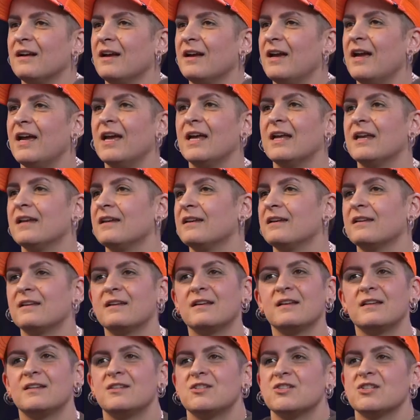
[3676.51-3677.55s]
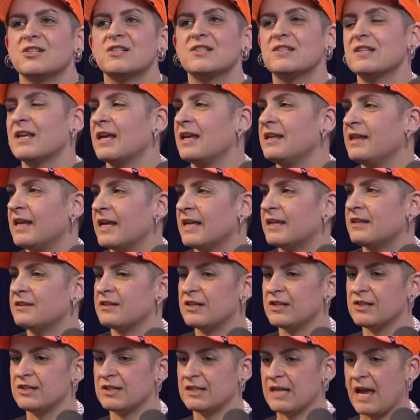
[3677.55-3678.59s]
And
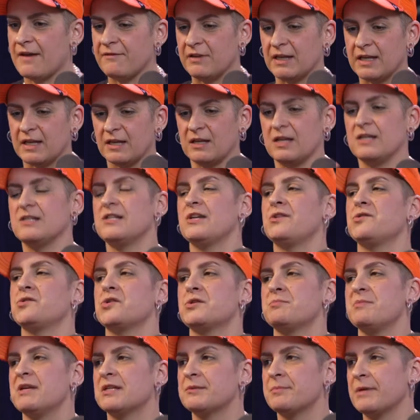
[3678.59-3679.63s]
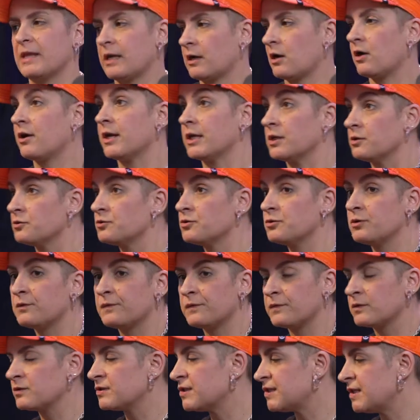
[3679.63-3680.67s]
have like a continuous mix. Be like, all right, you're doing the
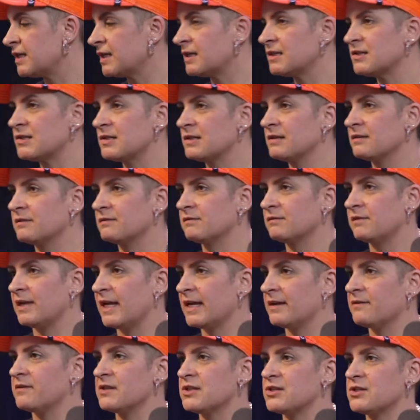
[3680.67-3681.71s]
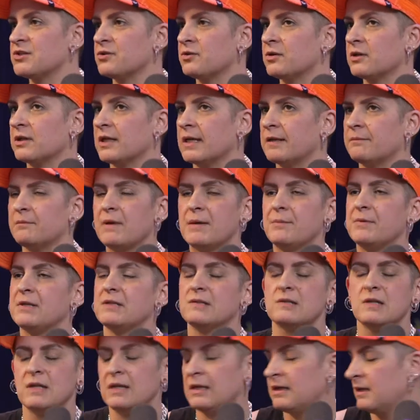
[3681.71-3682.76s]
first 6 leg of this tour. Like maybe...
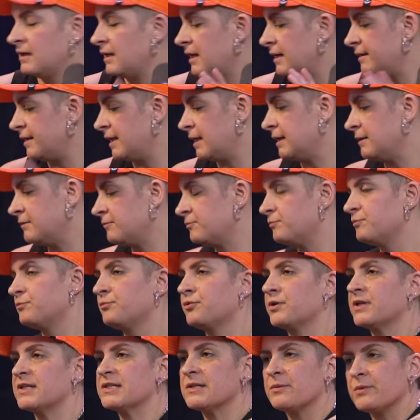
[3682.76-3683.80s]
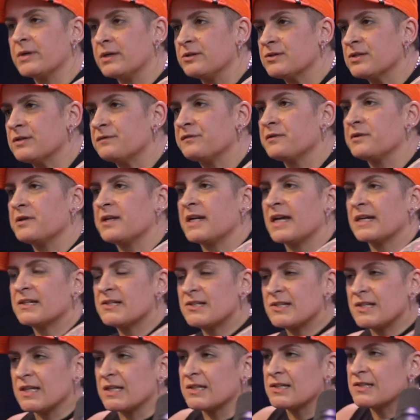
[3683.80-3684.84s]
And then bring someone else in for the next
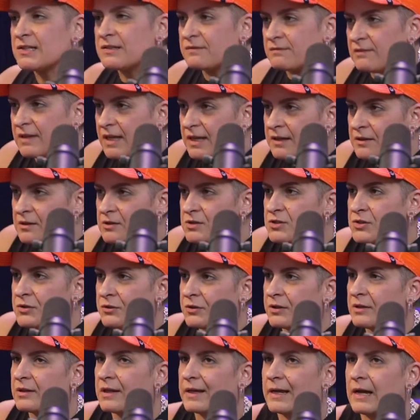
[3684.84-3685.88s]
6 leg of the tour. Like,